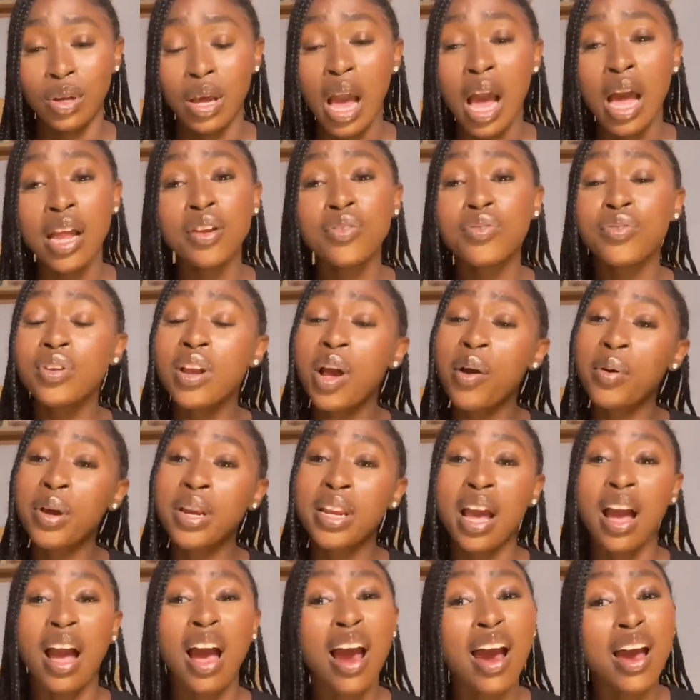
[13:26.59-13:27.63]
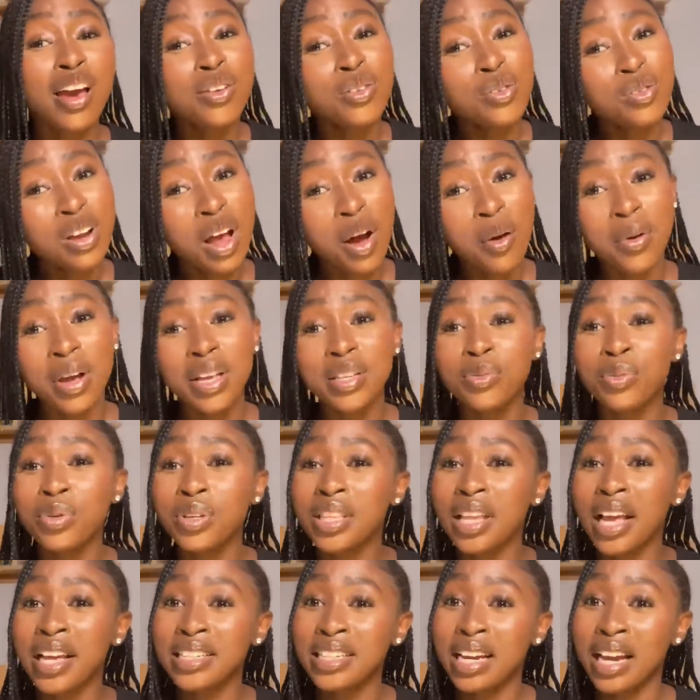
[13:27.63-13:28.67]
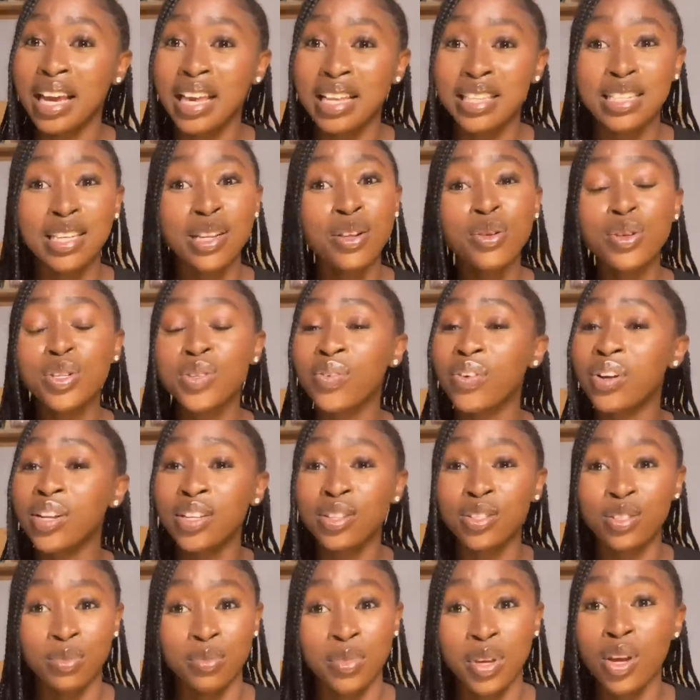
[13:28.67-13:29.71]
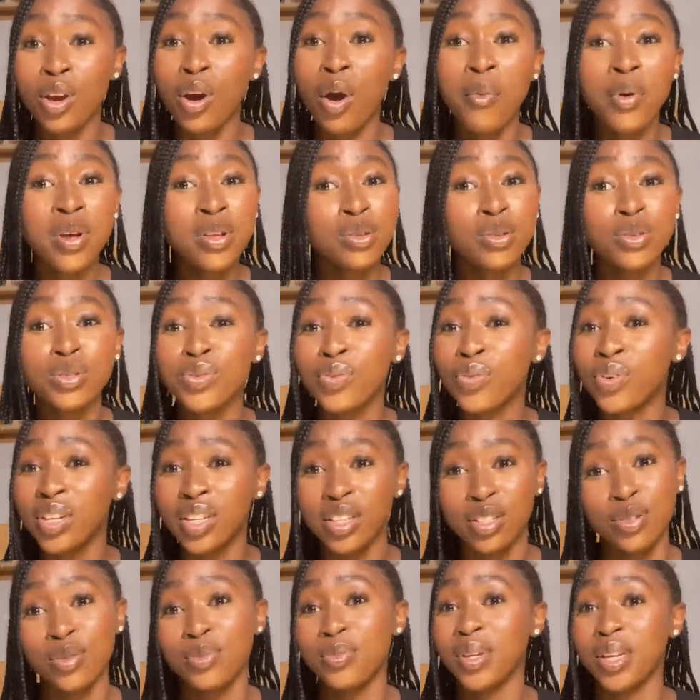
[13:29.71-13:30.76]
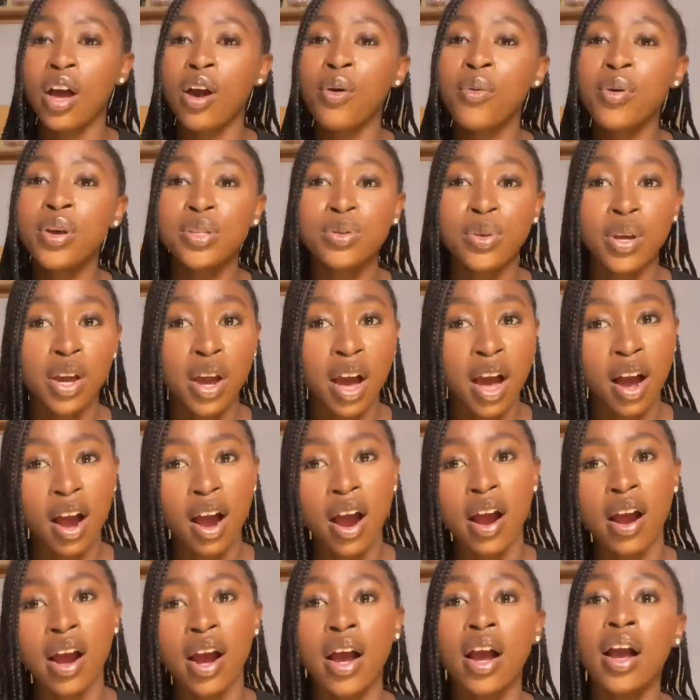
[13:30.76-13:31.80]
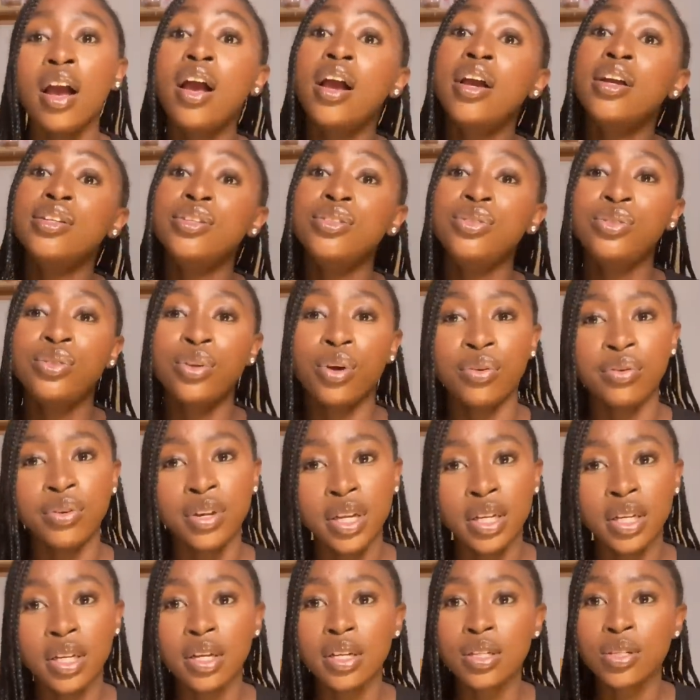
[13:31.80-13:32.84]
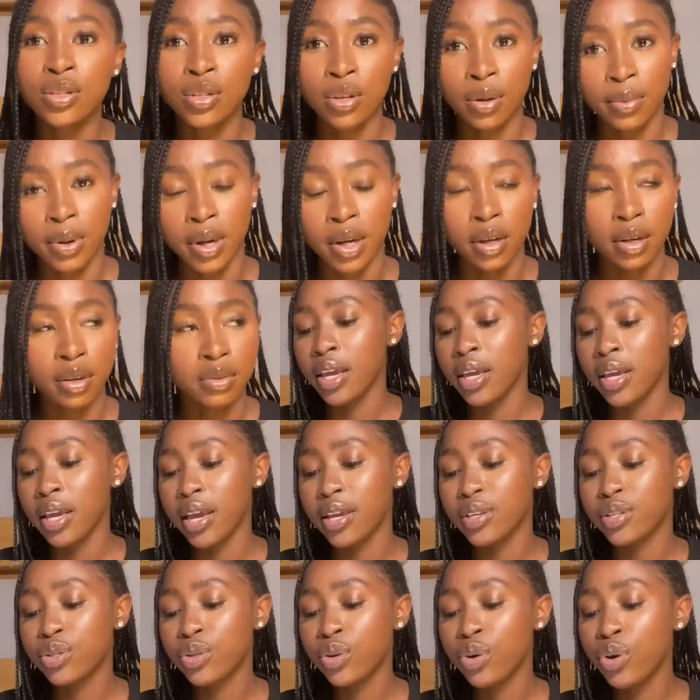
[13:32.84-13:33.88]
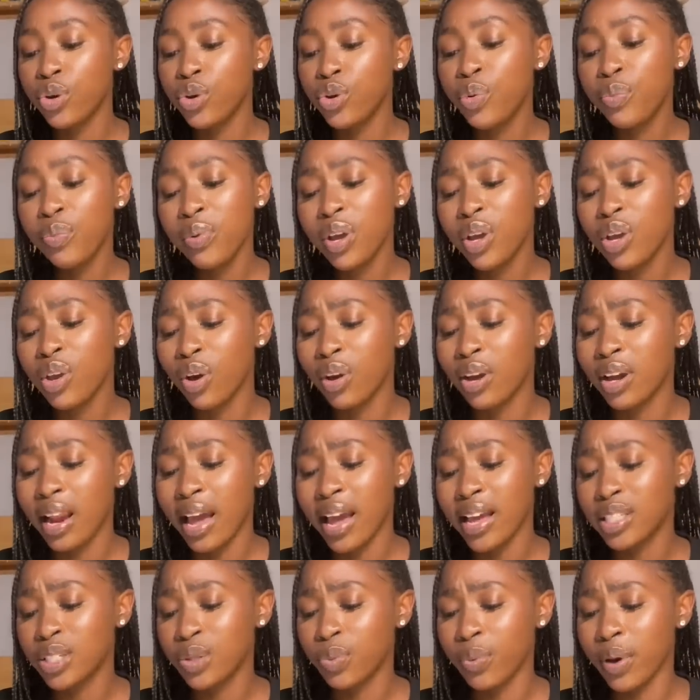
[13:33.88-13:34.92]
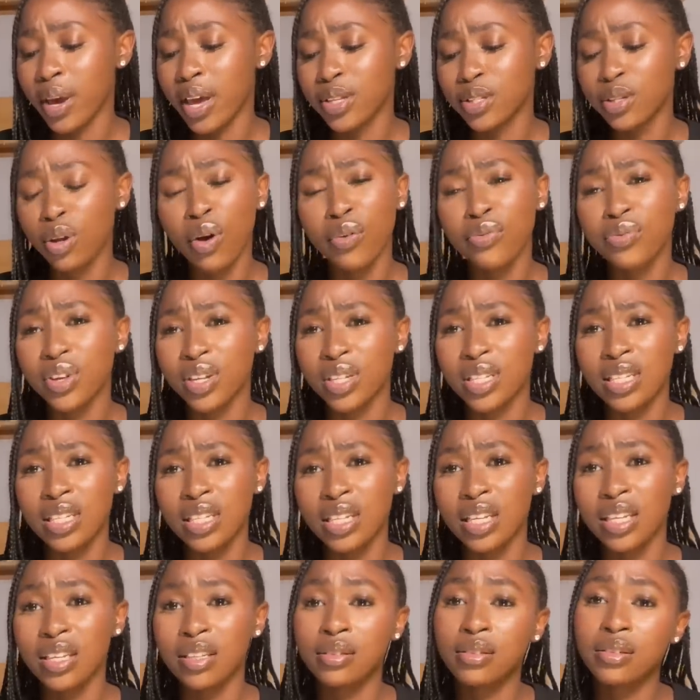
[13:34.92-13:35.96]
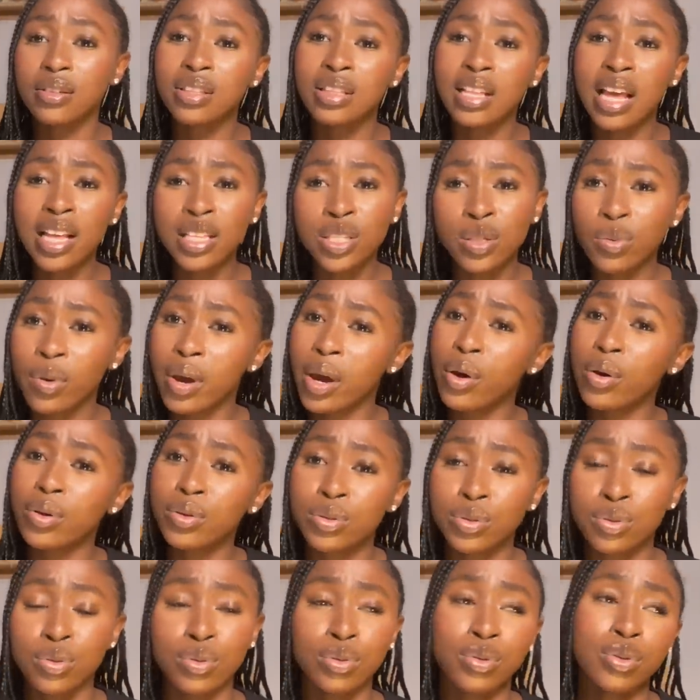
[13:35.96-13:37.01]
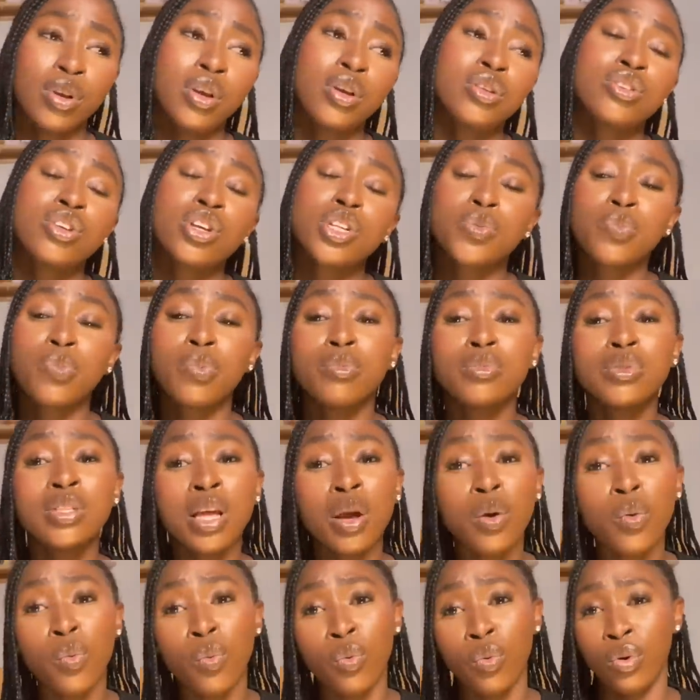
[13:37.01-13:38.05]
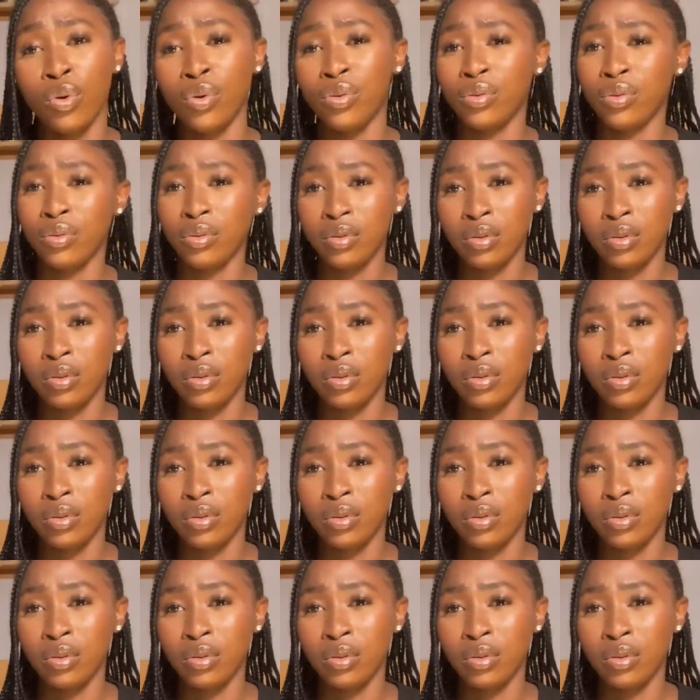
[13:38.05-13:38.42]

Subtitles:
And if you now wear the Ankara, you now wear the winter jacket. It looks funny to me. It always looks funny to me. I always wear your Ankara during summer. Yeah, so you bring your nightwears, obviously. Nightwear also. Just take 1.